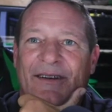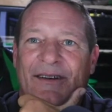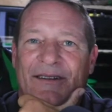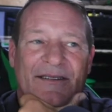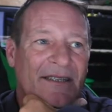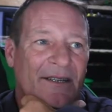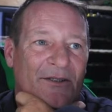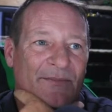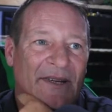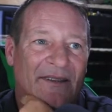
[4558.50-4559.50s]
Let's see,
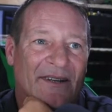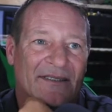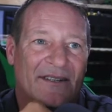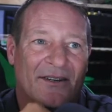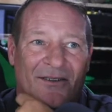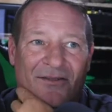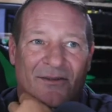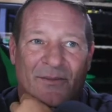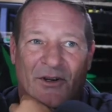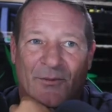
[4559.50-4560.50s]
what's my thoughts on going from
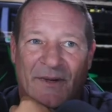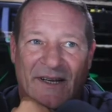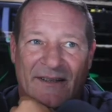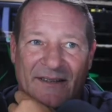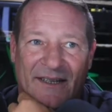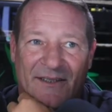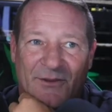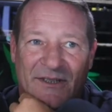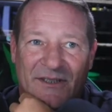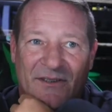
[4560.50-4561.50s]
ball python to
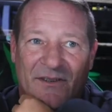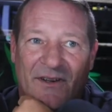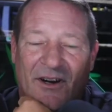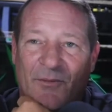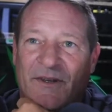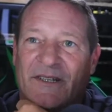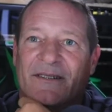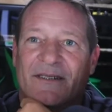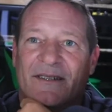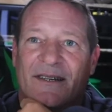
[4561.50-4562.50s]
a jungle carpet?
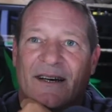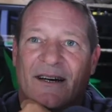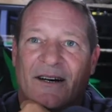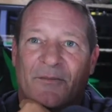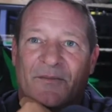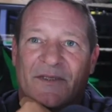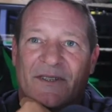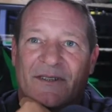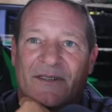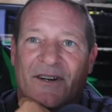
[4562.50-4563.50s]
Um,
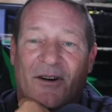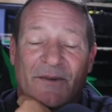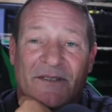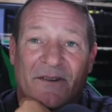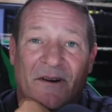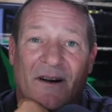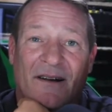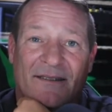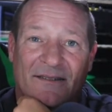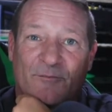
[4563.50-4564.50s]
carpets are
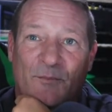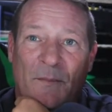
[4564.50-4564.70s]
awesome.